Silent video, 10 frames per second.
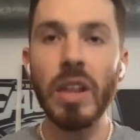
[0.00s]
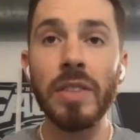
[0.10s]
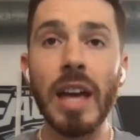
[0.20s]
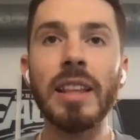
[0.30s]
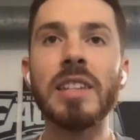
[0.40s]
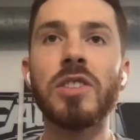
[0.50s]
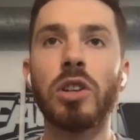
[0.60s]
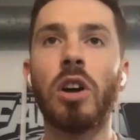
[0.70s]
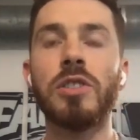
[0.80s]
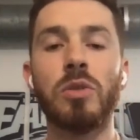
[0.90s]
That leads to
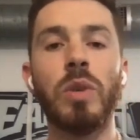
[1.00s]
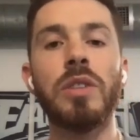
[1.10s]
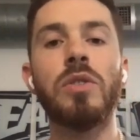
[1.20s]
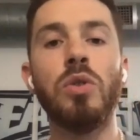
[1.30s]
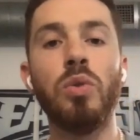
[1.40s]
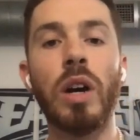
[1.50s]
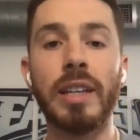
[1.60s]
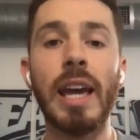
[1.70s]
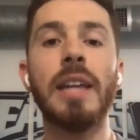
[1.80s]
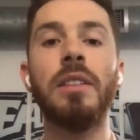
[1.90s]
Carson Wentz, who,
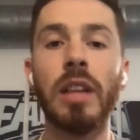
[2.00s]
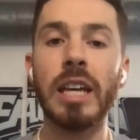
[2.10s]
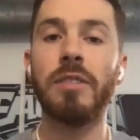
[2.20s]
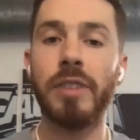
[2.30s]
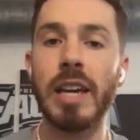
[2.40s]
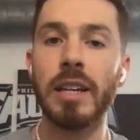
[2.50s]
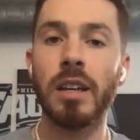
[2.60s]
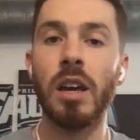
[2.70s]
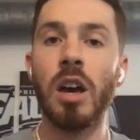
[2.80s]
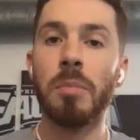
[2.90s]
again, like Vick,
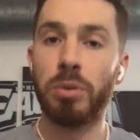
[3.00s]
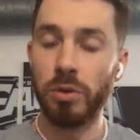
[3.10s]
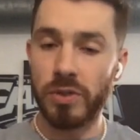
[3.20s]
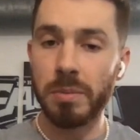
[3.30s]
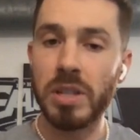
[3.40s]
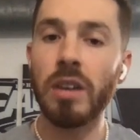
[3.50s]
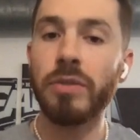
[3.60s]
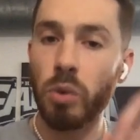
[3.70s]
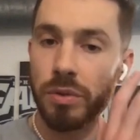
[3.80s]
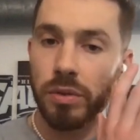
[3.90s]
proved himself
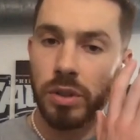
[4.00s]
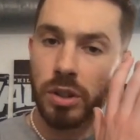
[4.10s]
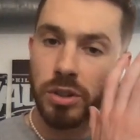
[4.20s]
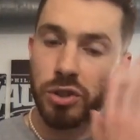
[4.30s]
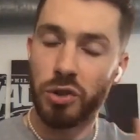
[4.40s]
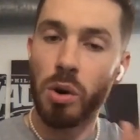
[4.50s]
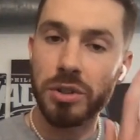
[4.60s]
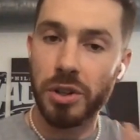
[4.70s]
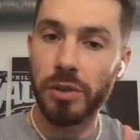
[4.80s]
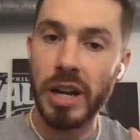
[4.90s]
over a
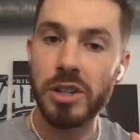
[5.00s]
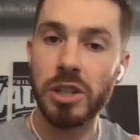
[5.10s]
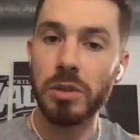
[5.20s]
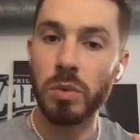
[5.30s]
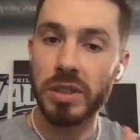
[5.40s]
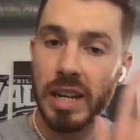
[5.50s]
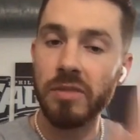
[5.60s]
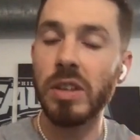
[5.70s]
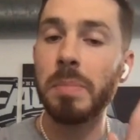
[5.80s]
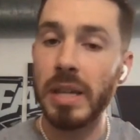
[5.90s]
short duration, was an
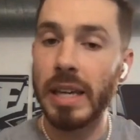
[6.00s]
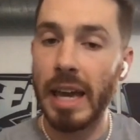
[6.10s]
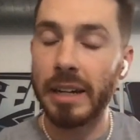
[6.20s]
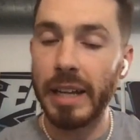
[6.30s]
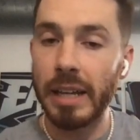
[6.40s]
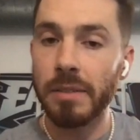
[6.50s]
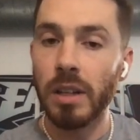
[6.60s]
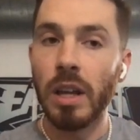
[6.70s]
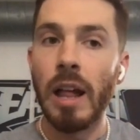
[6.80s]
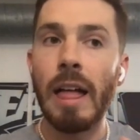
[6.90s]
MVP candidate,
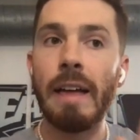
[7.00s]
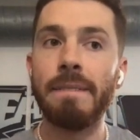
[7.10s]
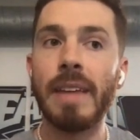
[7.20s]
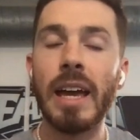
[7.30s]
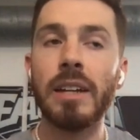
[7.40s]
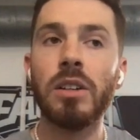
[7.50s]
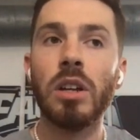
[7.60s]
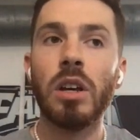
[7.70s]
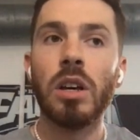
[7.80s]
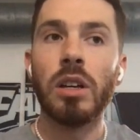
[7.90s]
and then
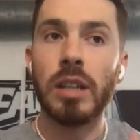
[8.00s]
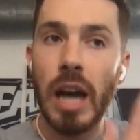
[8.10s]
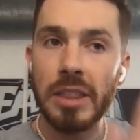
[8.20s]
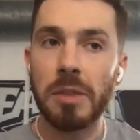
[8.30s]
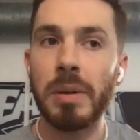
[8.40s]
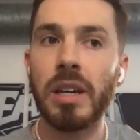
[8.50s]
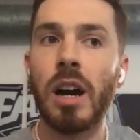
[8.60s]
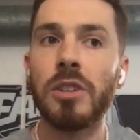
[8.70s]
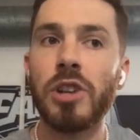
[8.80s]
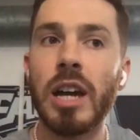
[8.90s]
got the big
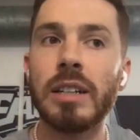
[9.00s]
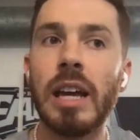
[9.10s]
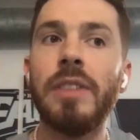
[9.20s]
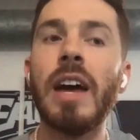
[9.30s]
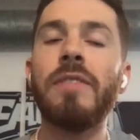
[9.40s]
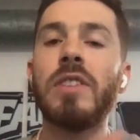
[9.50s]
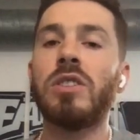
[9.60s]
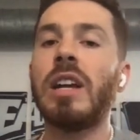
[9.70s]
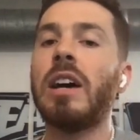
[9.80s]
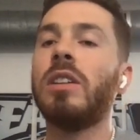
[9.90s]
contract, and that
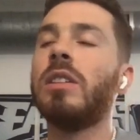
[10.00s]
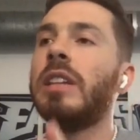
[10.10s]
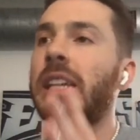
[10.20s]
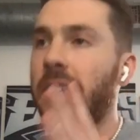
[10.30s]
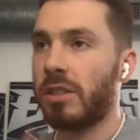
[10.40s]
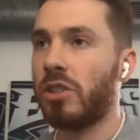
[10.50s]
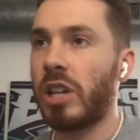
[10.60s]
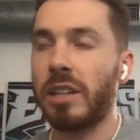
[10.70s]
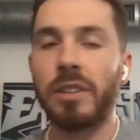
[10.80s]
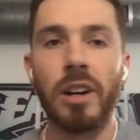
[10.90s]
fizzled out, leading to
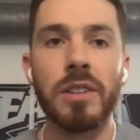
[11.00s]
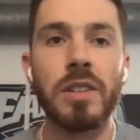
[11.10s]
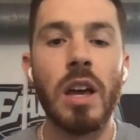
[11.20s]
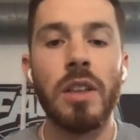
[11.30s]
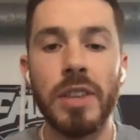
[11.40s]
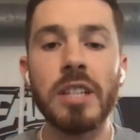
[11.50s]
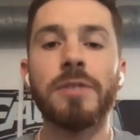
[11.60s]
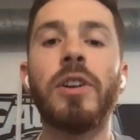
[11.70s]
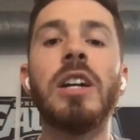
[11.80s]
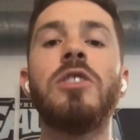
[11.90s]
Jalen Hurts. This
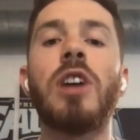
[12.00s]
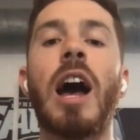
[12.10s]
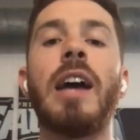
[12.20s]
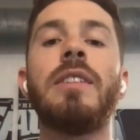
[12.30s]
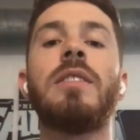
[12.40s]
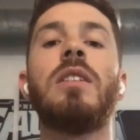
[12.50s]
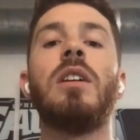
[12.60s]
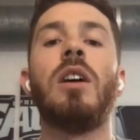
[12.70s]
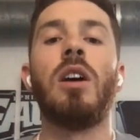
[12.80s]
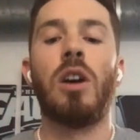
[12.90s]
franchise
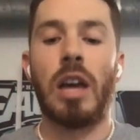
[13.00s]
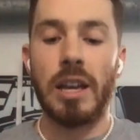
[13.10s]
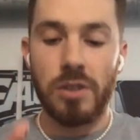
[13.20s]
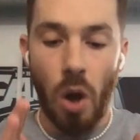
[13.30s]
has